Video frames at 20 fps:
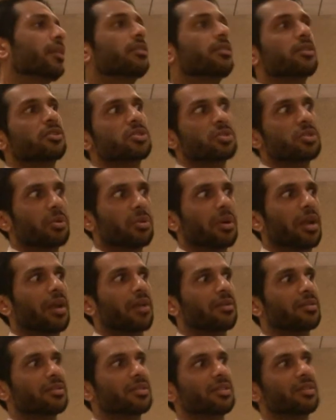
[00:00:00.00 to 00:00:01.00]
there's no
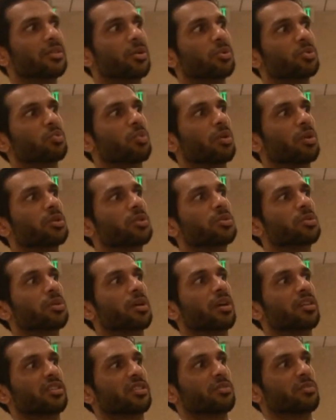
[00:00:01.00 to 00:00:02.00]
guarantee those one or two
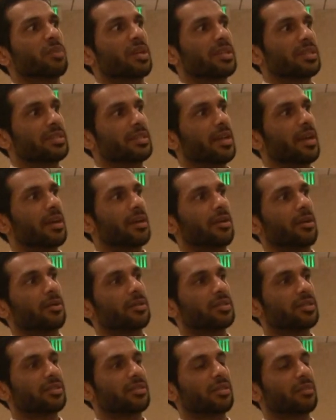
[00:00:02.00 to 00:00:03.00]
customers may stay, and
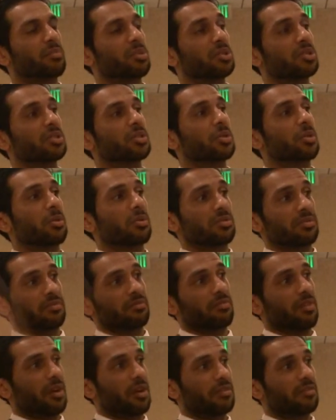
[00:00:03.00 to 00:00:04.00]
all of a sudden the business goes from
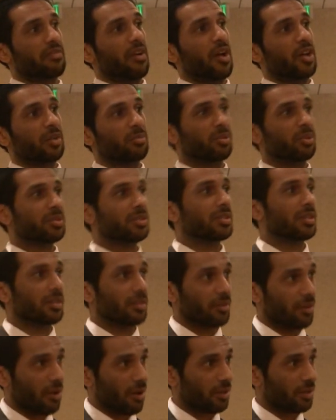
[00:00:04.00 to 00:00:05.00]
very valuable to
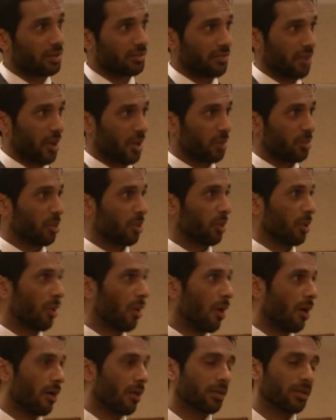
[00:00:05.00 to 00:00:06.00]
hardly valuable at
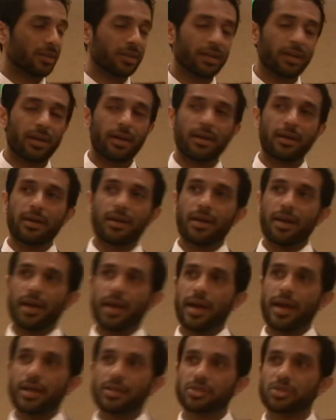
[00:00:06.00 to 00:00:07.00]
all.
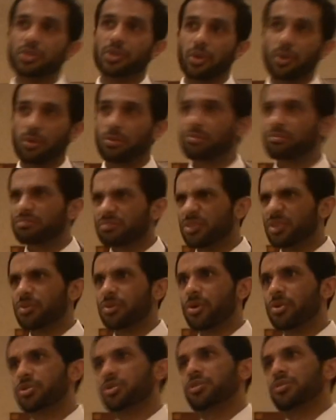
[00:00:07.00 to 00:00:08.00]
And so,
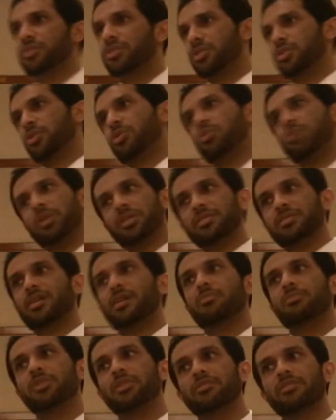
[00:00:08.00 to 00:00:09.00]
those are just a quick
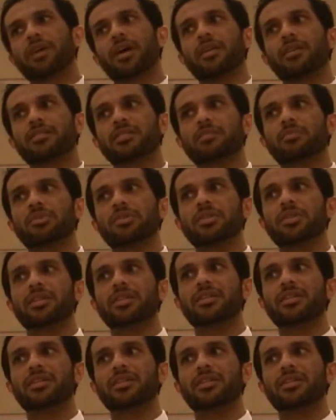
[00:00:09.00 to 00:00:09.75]
summary of kind of some of